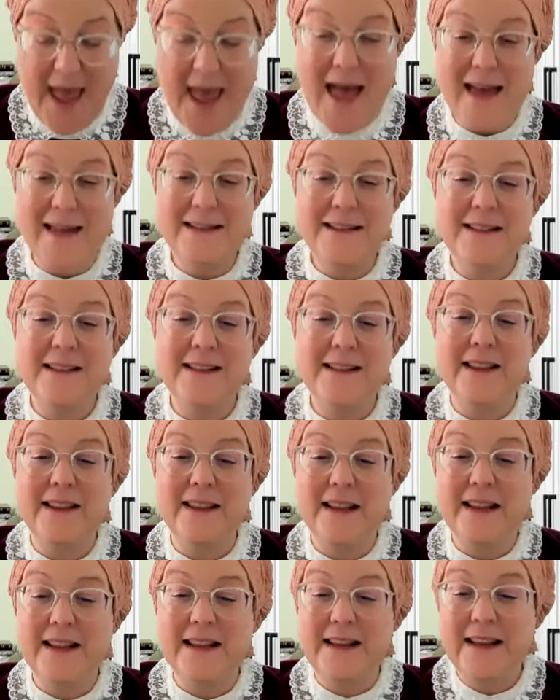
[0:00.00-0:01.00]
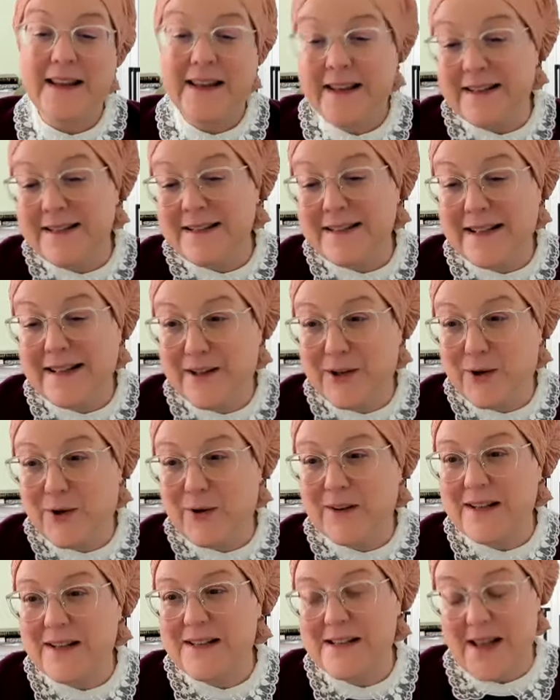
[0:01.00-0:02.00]
And the hint
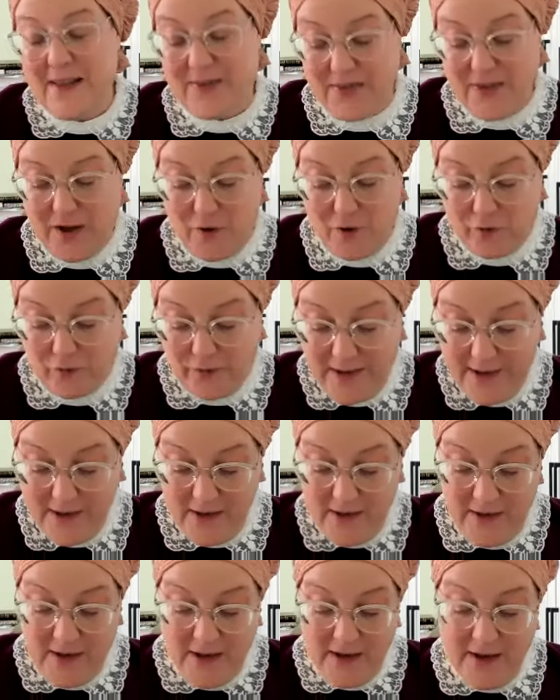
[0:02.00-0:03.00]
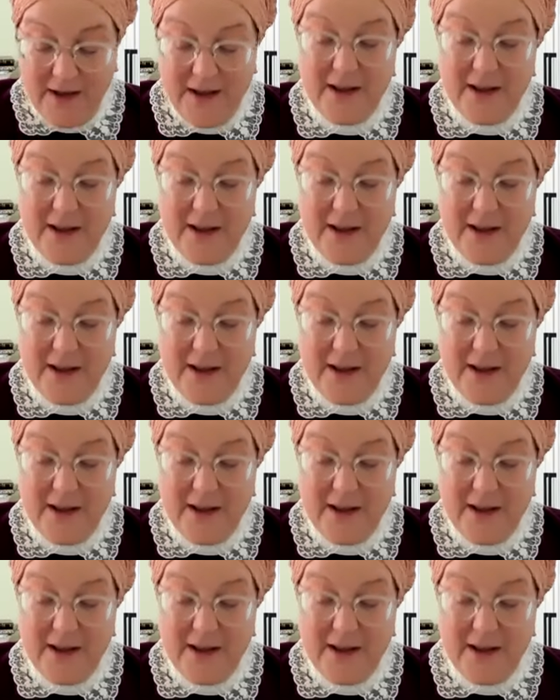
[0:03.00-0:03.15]
here is that the crane